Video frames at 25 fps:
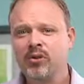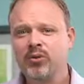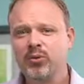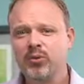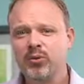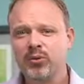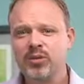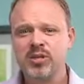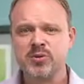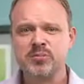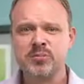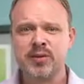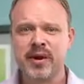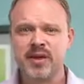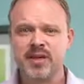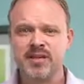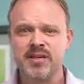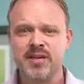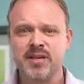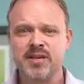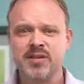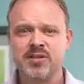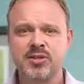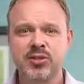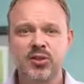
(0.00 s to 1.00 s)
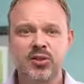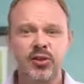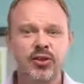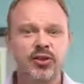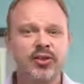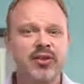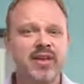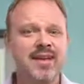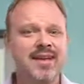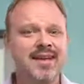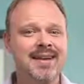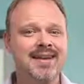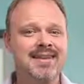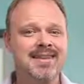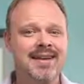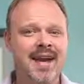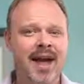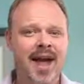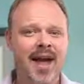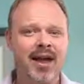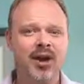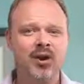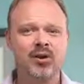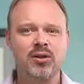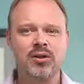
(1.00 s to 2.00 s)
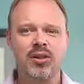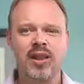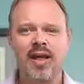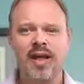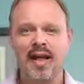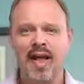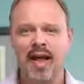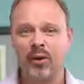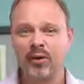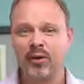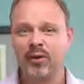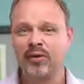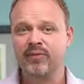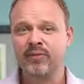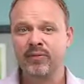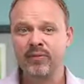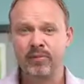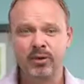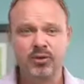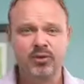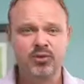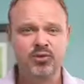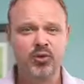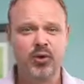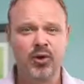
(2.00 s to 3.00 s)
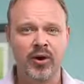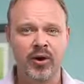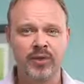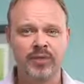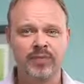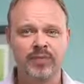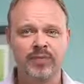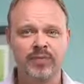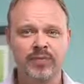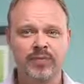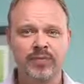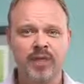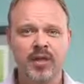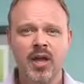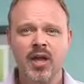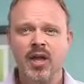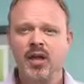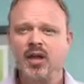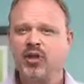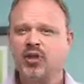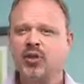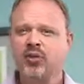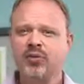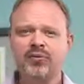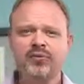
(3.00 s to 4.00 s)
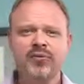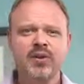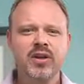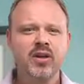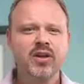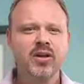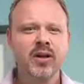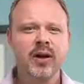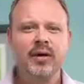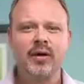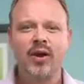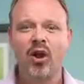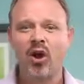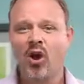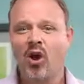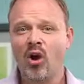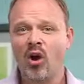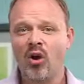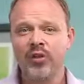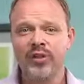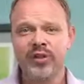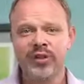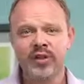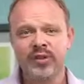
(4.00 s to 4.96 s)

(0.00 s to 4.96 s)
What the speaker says: through this process to learn the entire layout of the bookstore. You'll figure out all the